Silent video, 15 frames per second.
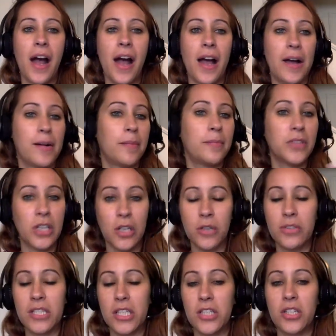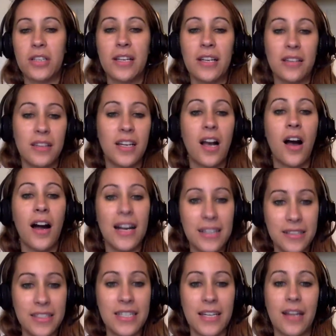teaching the
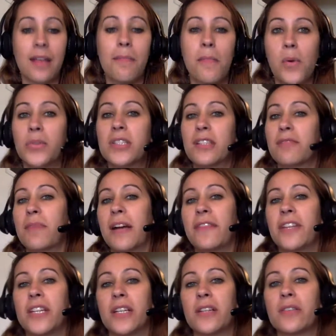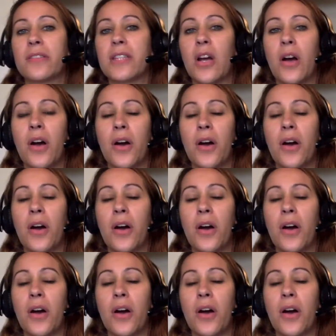content. Most of my videos